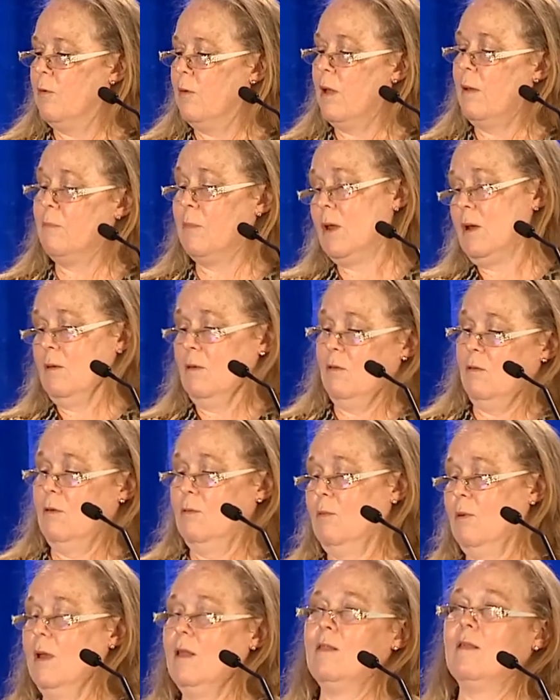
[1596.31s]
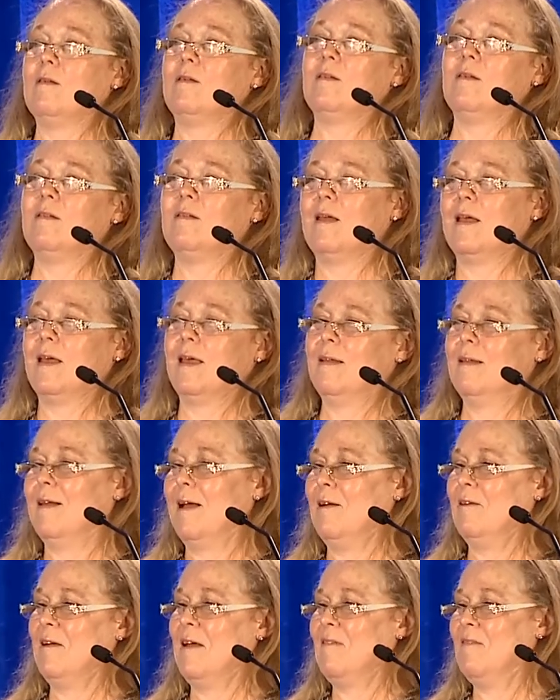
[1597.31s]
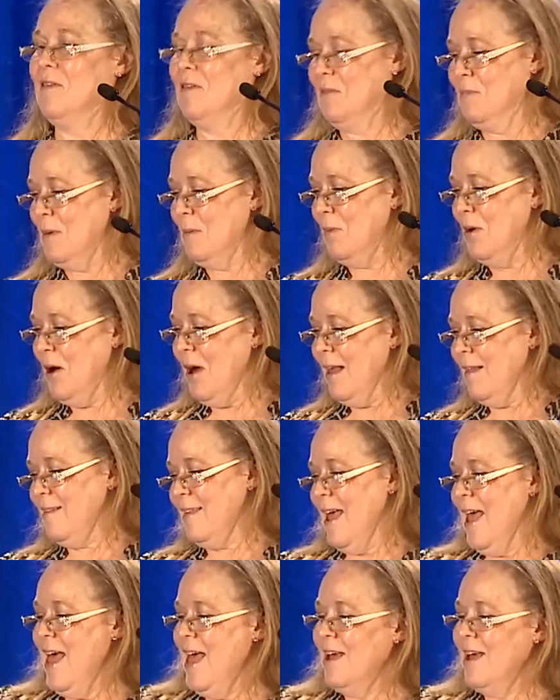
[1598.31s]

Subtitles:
I'm going to sort of read this since I don't have this memorized,